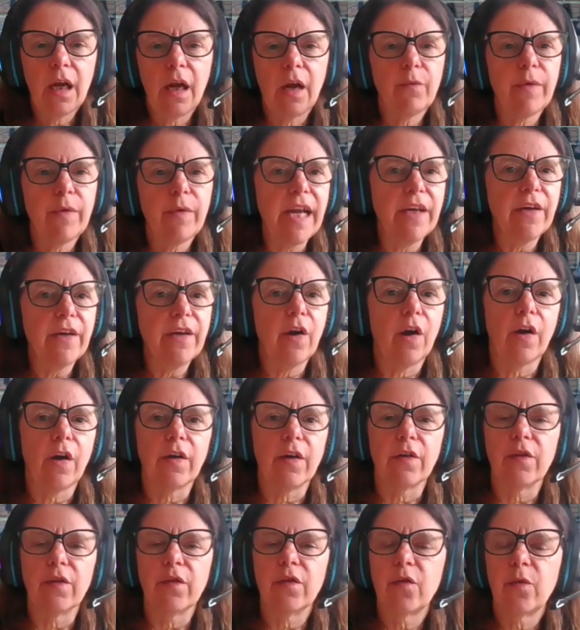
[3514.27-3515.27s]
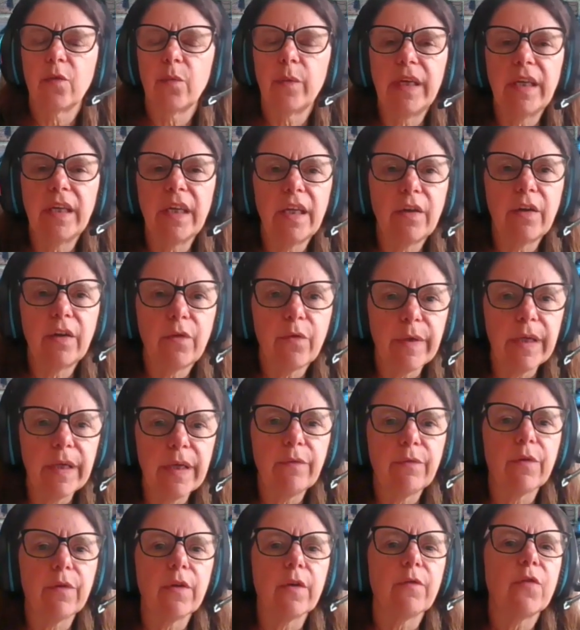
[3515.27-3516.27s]
rain gardens, we need
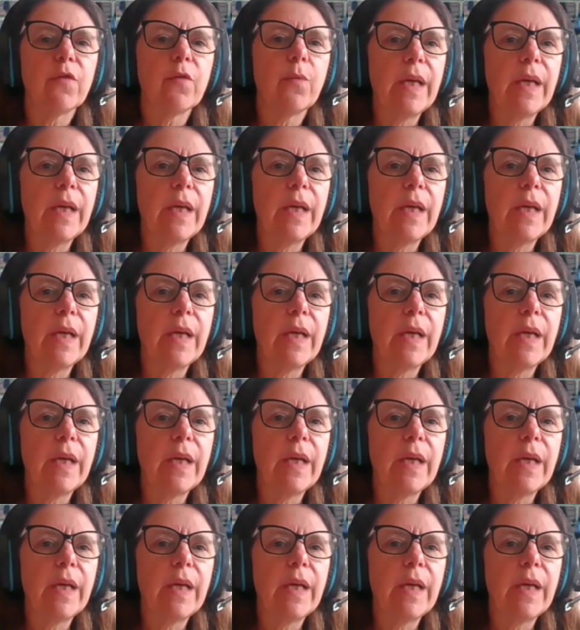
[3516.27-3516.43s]
green roofs,